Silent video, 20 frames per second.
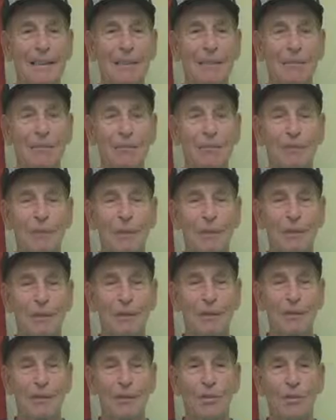says,
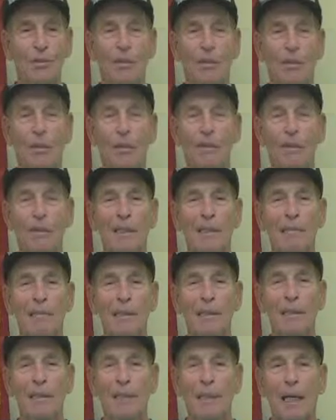well, you can come in,
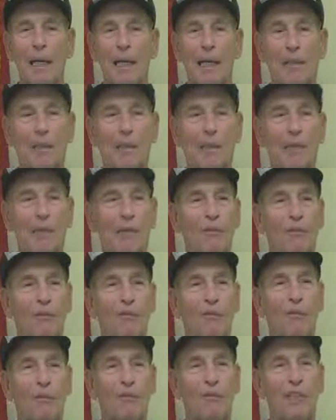but you gotta be
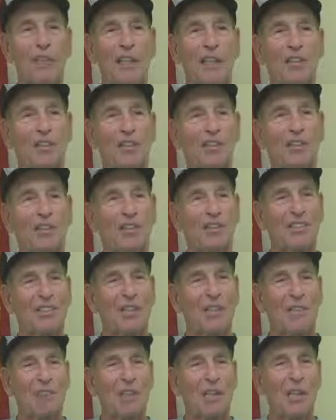15 or
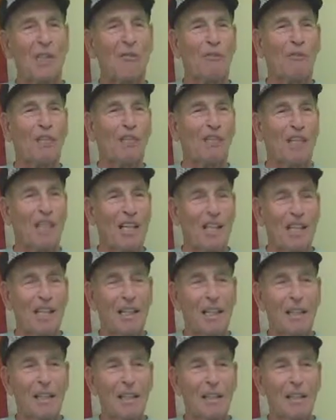16, whatever he said.